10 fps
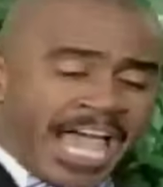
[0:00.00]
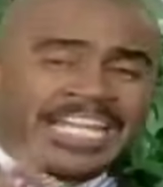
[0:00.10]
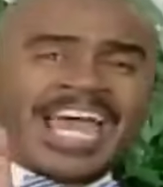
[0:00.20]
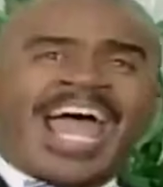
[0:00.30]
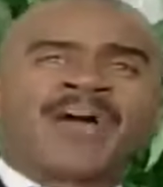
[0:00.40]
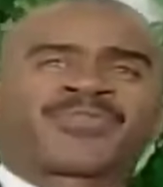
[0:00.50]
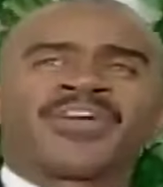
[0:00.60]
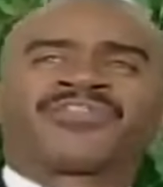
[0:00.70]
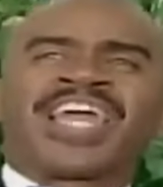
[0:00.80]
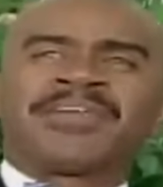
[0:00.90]
And after
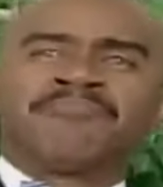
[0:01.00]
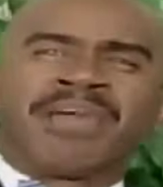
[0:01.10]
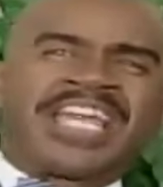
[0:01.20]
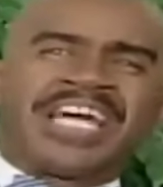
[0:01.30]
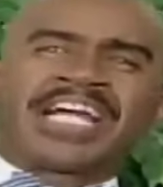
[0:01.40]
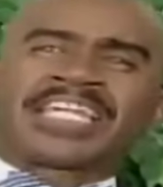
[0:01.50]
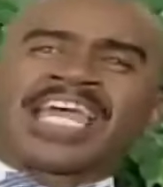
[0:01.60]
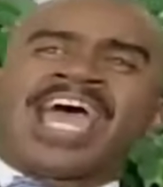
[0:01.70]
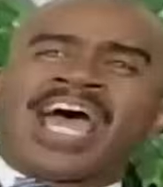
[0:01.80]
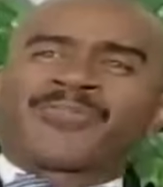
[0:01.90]
they made a
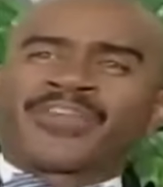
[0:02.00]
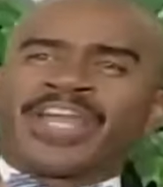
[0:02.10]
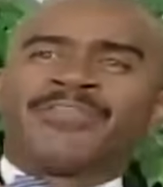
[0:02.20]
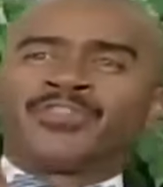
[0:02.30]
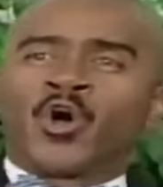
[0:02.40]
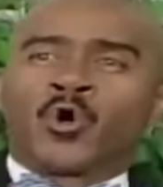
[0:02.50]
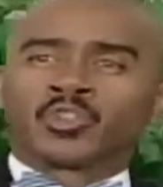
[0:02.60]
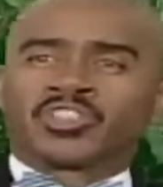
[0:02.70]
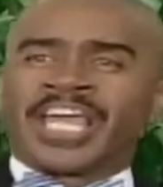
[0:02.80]
calf in those